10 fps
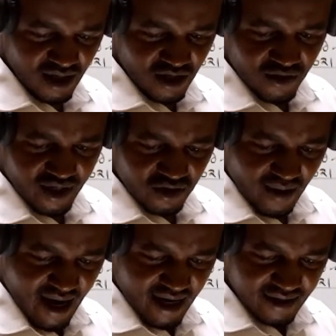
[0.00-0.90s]
To the trial
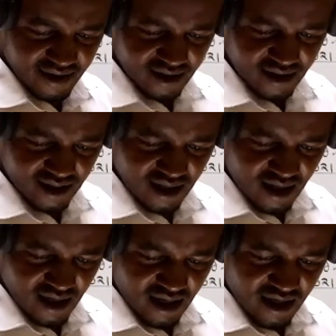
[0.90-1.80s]
balance.
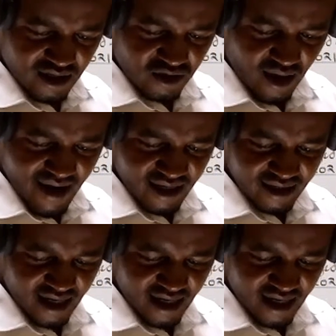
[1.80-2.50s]
In the trial balance,